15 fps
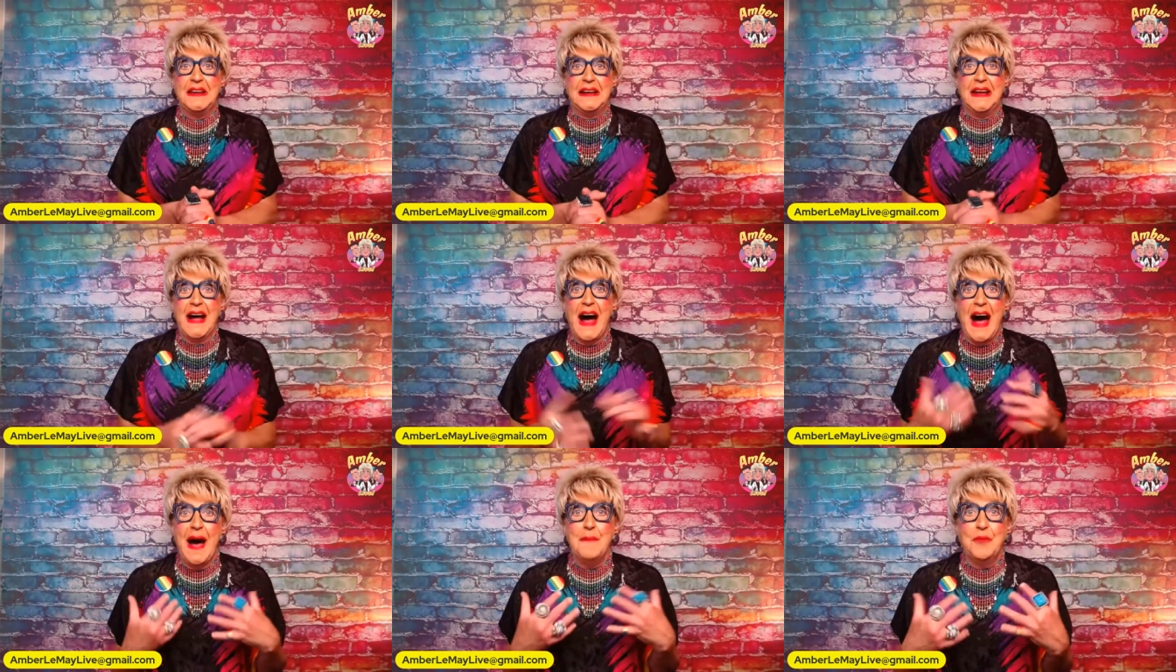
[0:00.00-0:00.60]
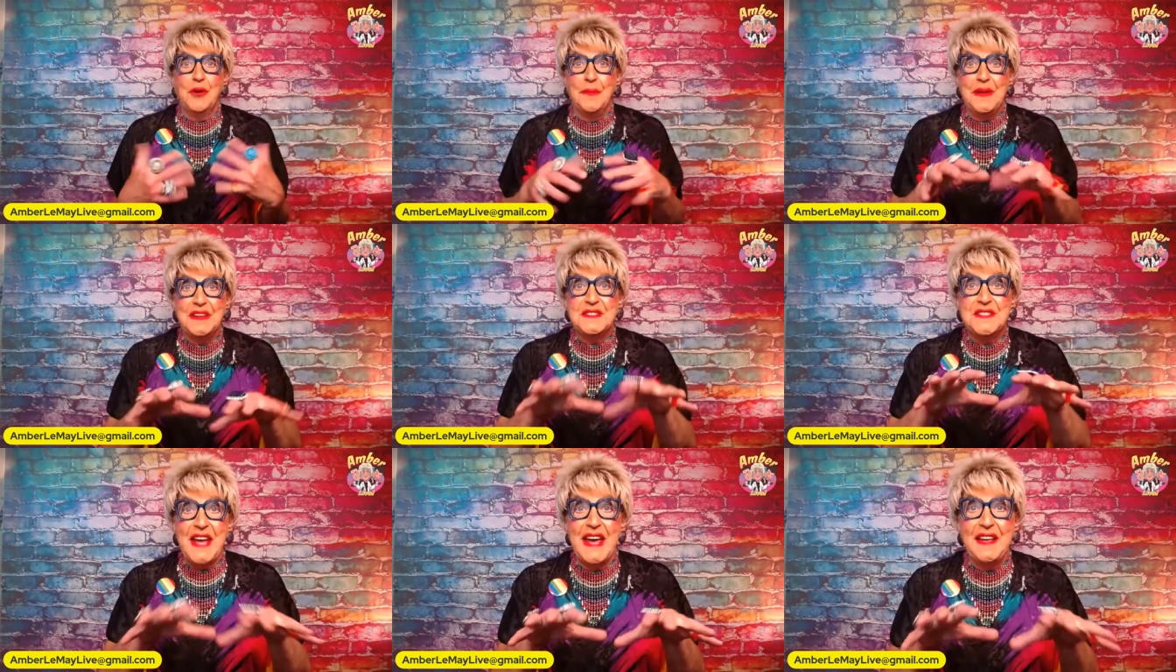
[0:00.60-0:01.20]
And I'm going to
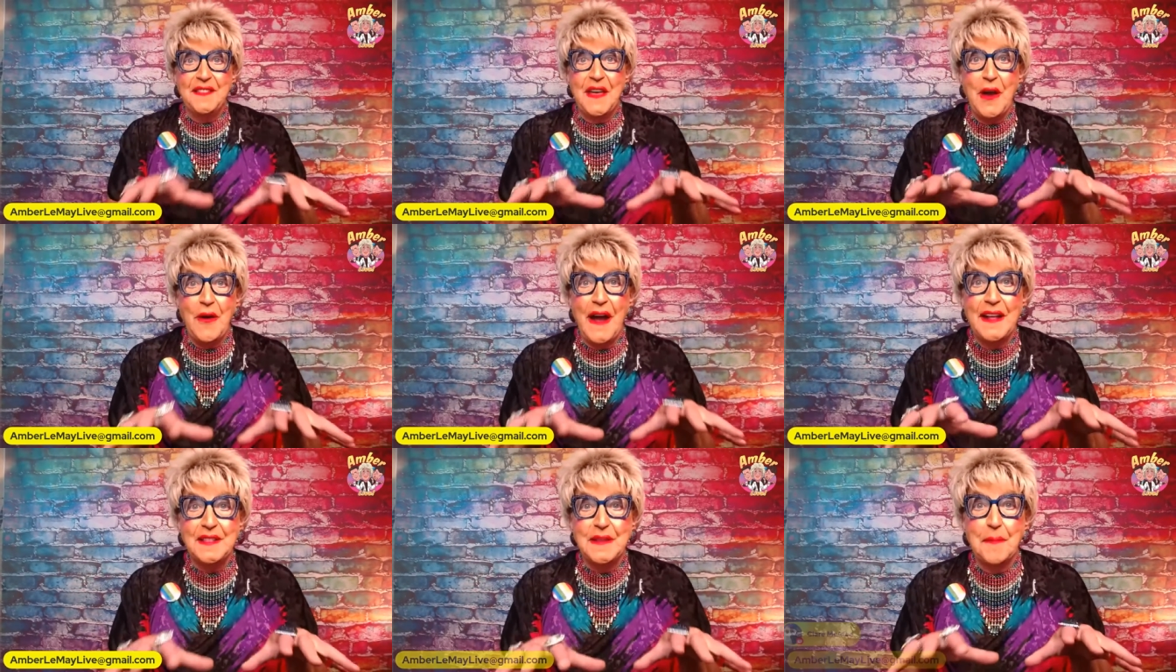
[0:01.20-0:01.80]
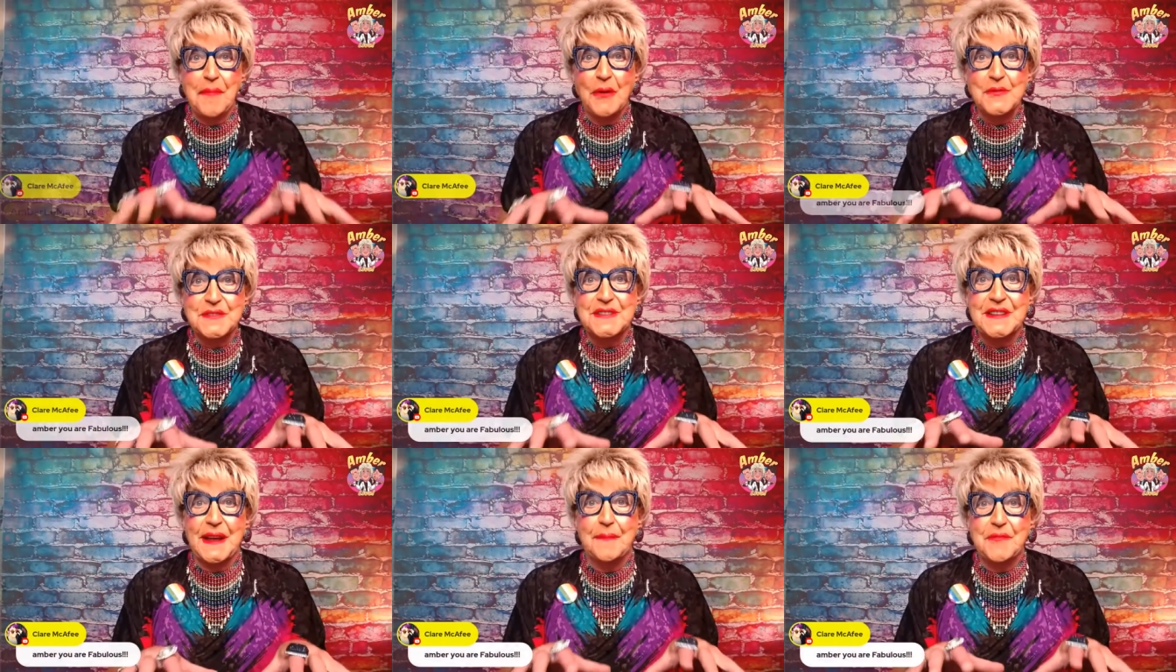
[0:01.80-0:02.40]
be staying there at the
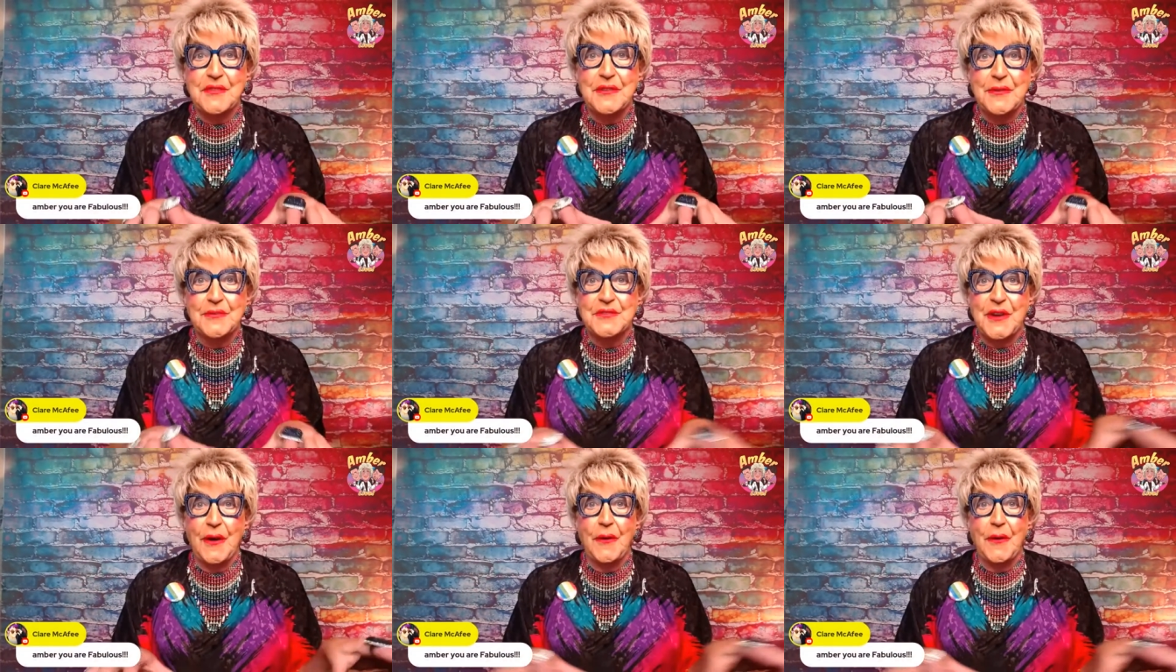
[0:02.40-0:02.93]
Boatslip, too.